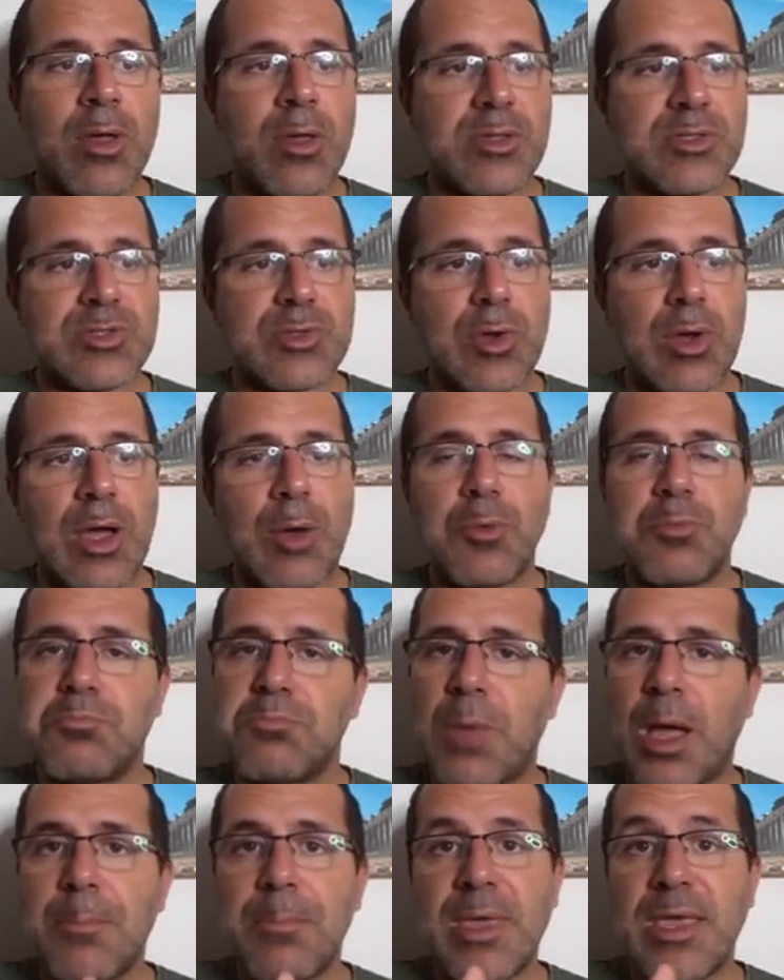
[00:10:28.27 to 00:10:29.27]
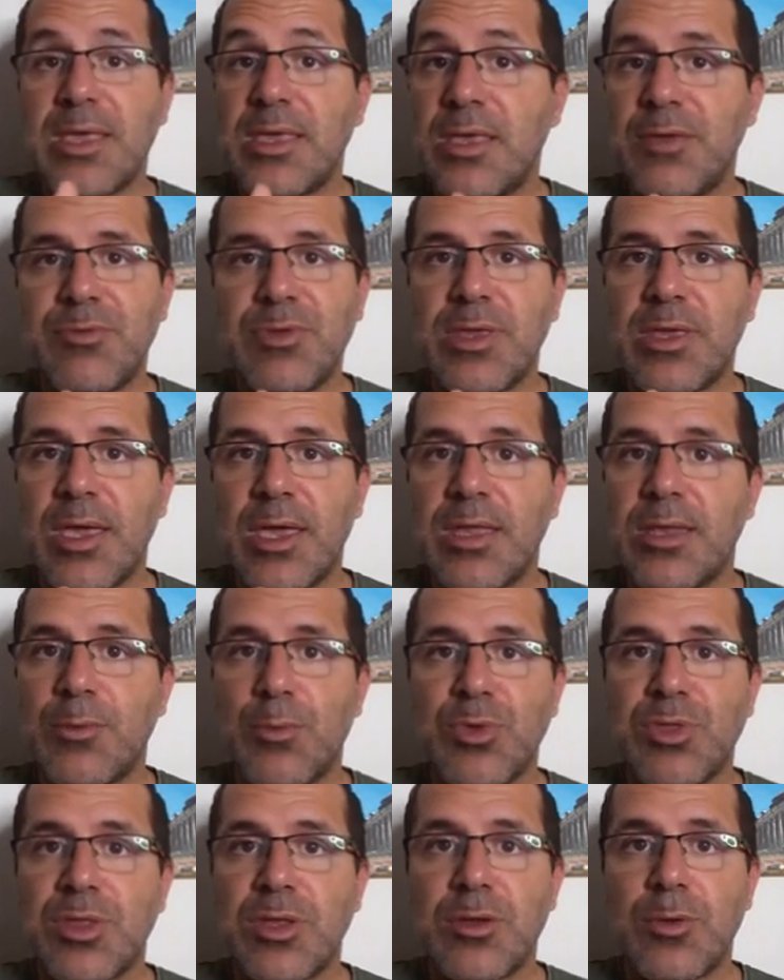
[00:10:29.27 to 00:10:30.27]
So I may even gain
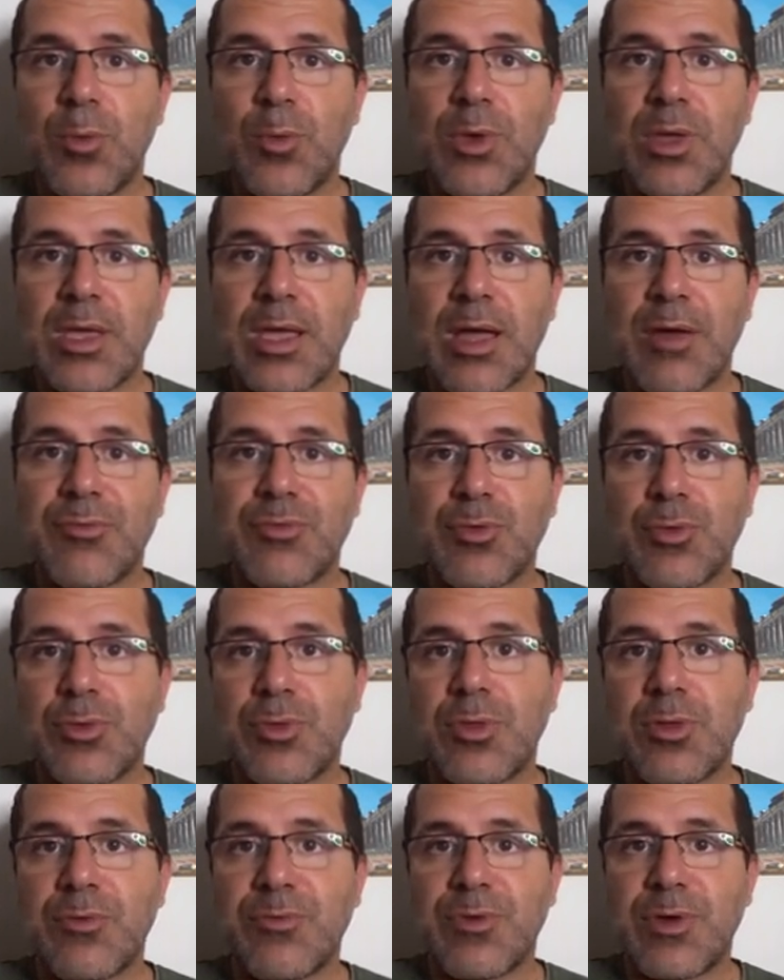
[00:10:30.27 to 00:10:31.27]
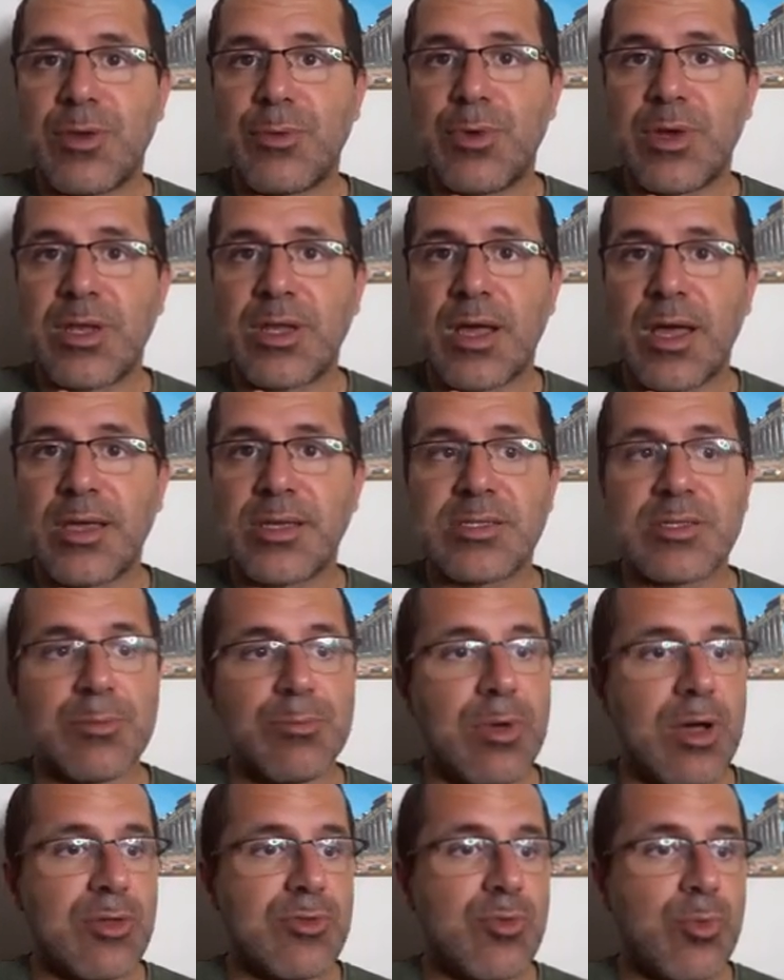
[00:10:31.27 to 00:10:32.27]
within a week after the Fed rate hikes
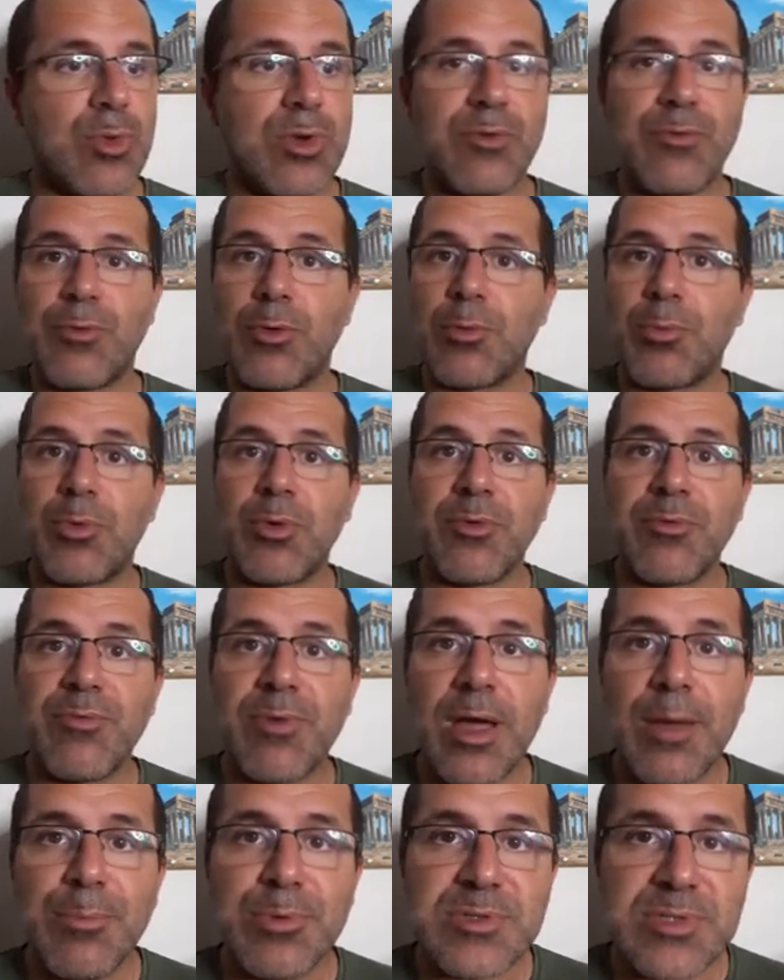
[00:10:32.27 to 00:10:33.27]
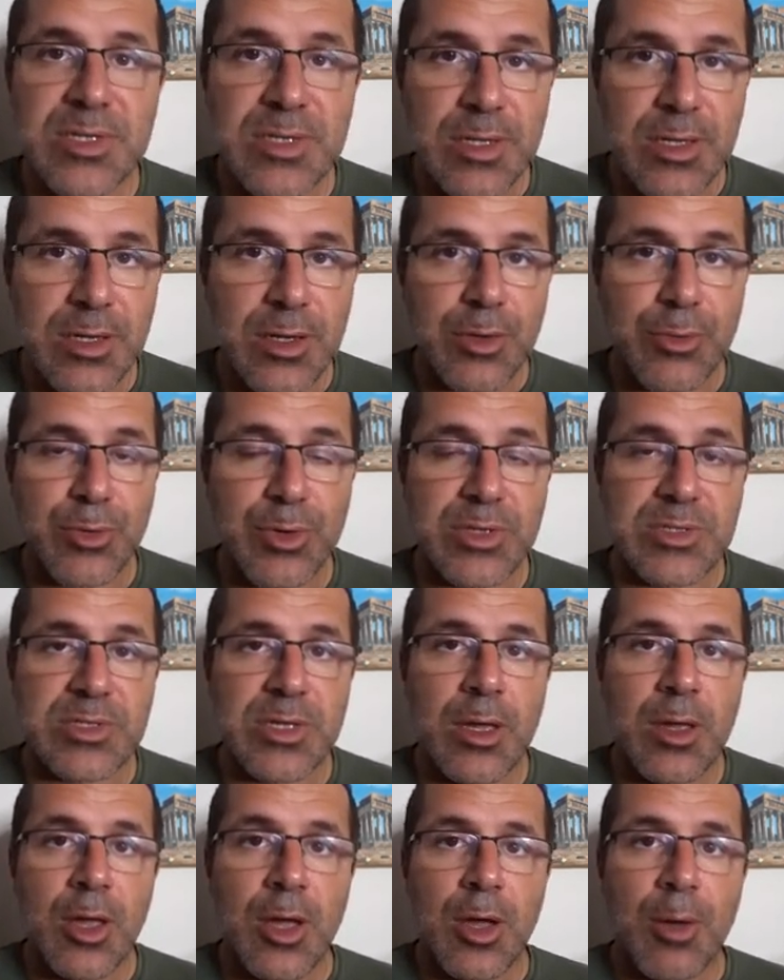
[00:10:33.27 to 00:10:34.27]
about 24.5% increase
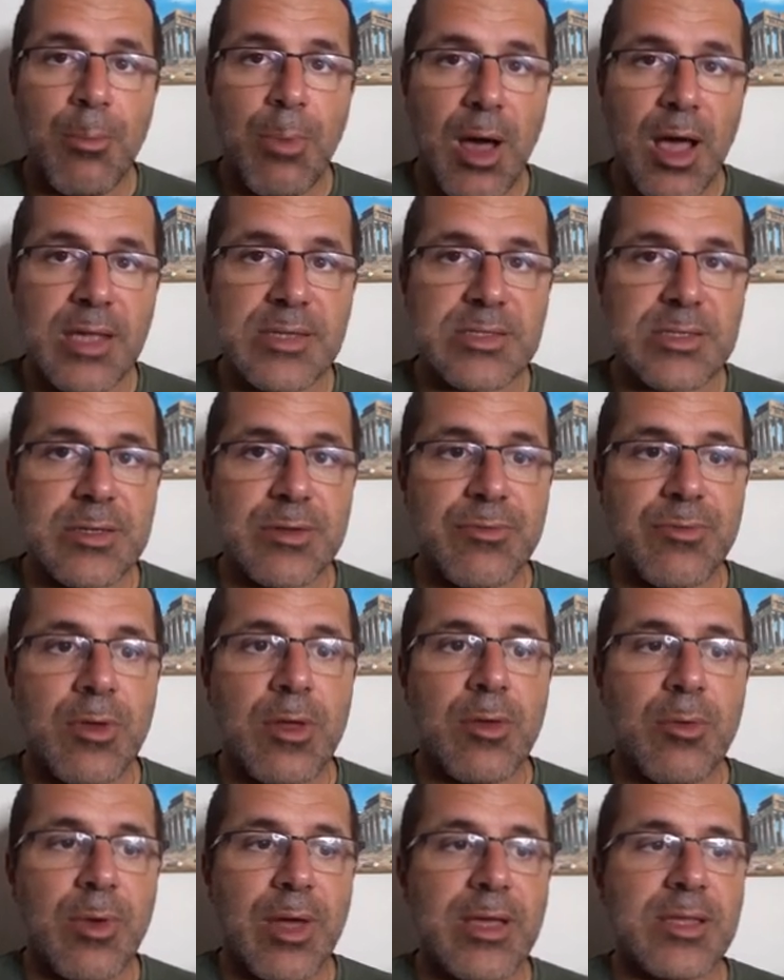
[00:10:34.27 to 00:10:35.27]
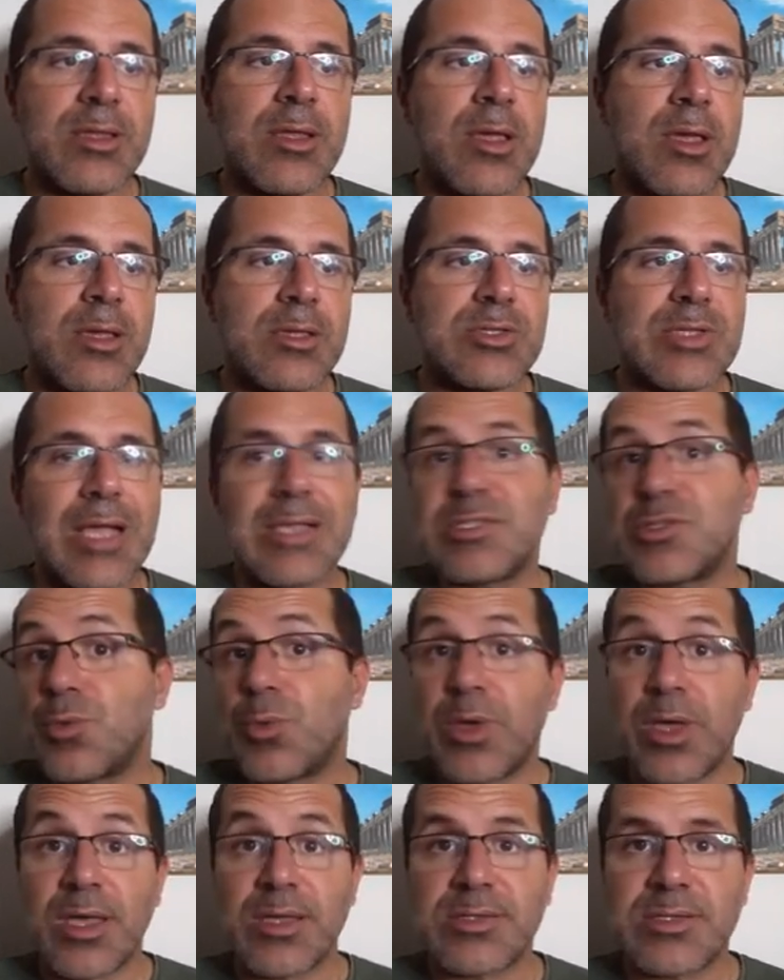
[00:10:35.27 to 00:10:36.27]
positive, right? So that's the
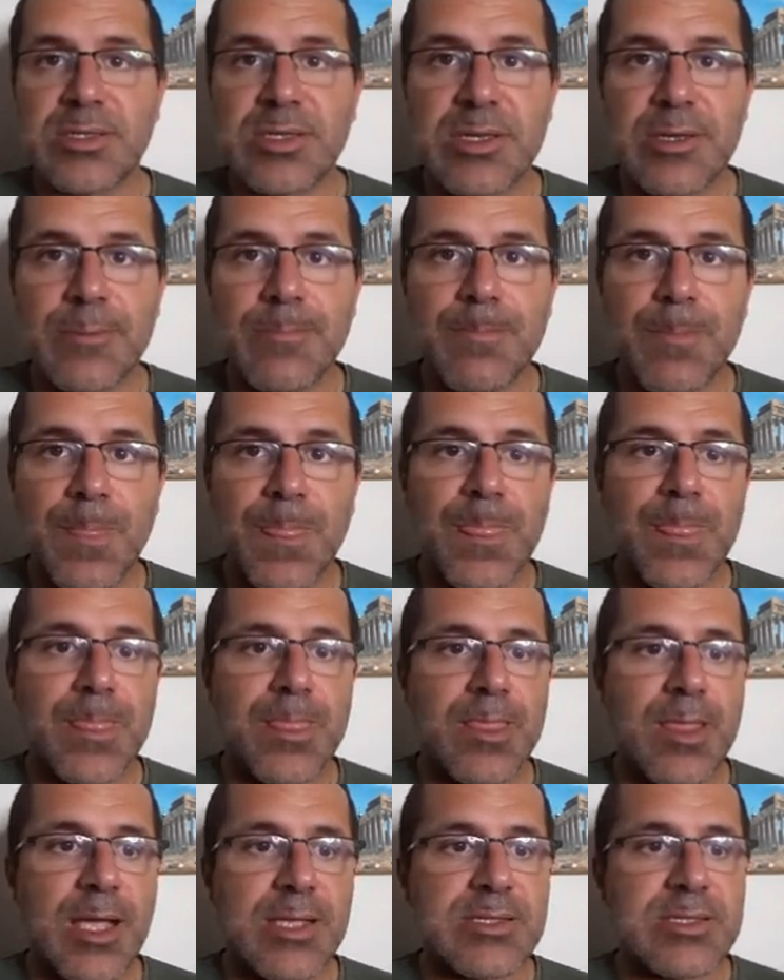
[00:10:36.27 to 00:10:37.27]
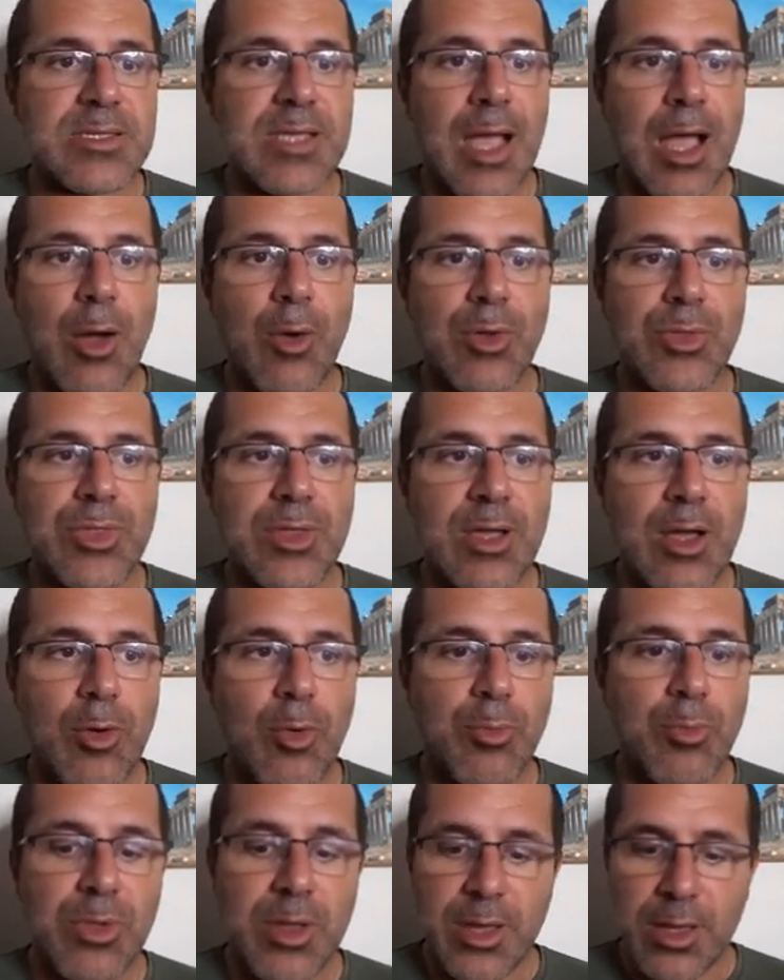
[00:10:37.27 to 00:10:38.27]
way I see it. And that's how I think I
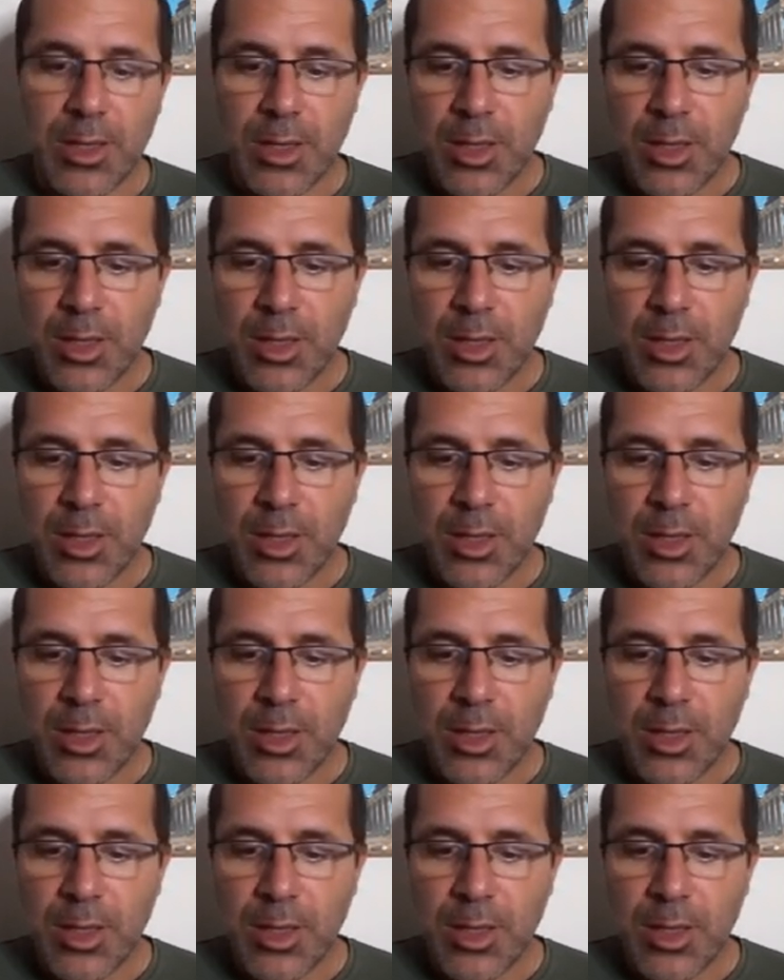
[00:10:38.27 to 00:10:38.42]
will play.